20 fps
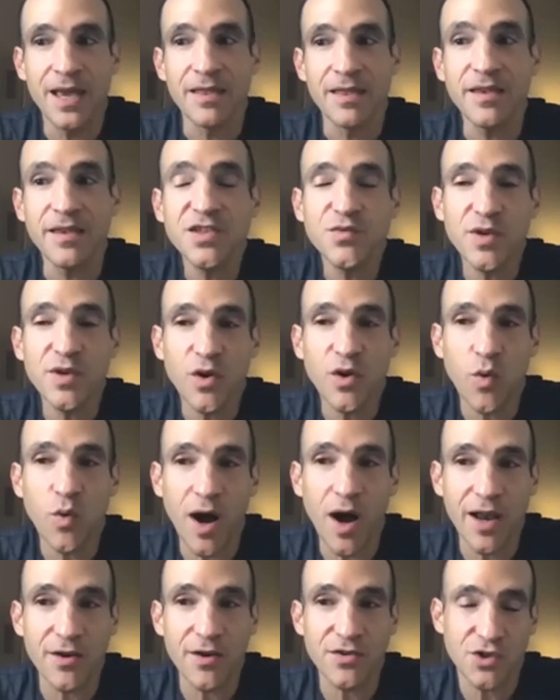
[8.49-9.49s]
This
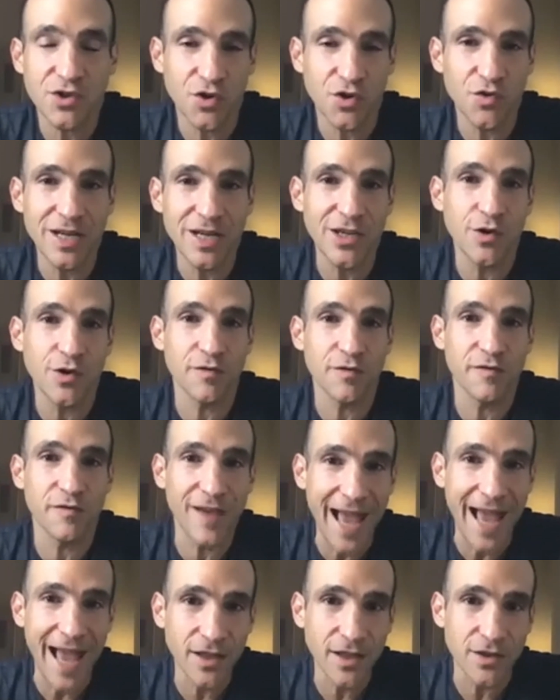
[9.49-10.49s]
requires turning your
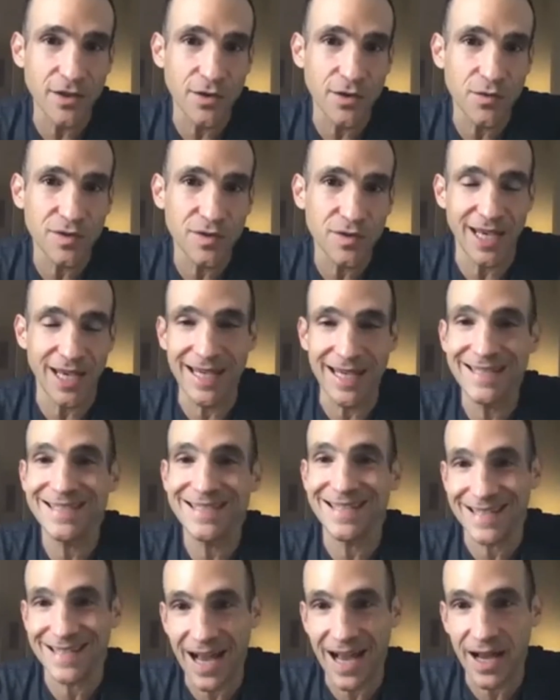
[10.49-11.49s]
values
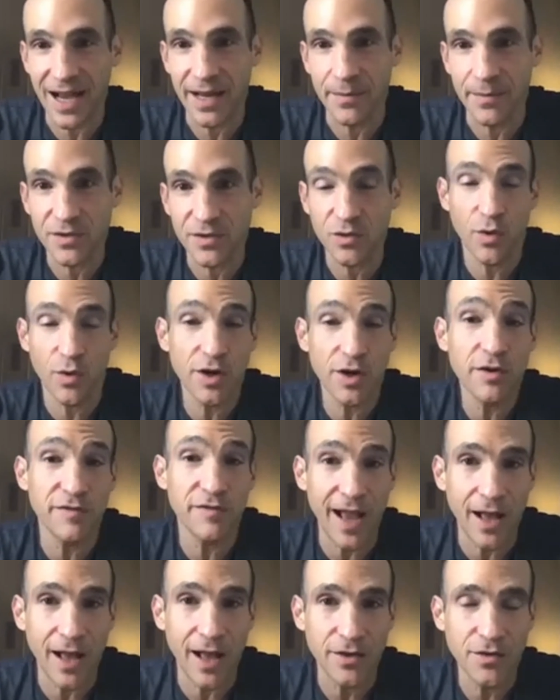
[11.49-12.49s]
into time. So what are
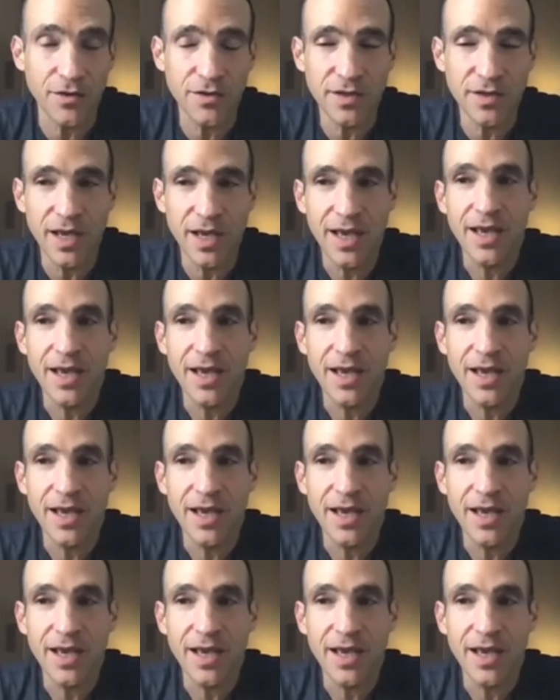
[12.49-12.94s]
values?